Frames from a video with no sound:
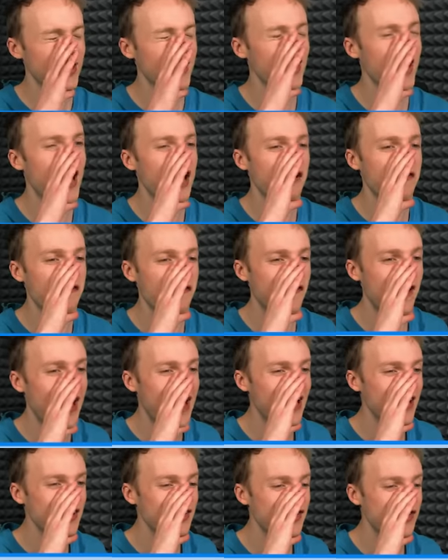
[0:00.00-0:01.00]
Good luck,
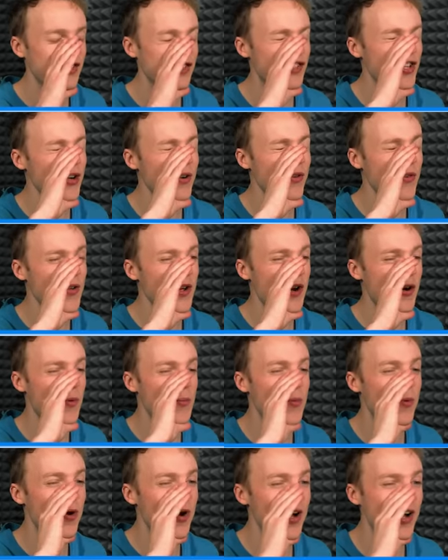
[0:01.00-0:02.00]
fellas. Do
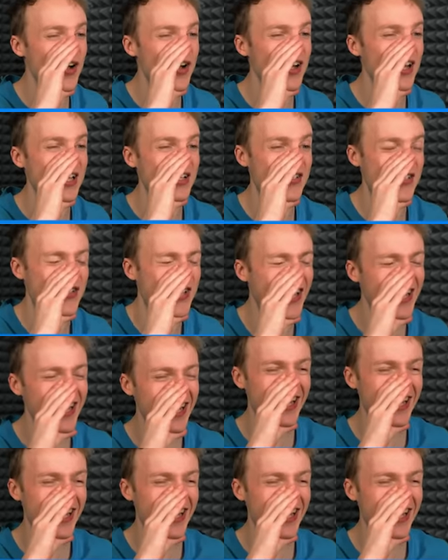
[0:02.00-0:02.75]
your worst.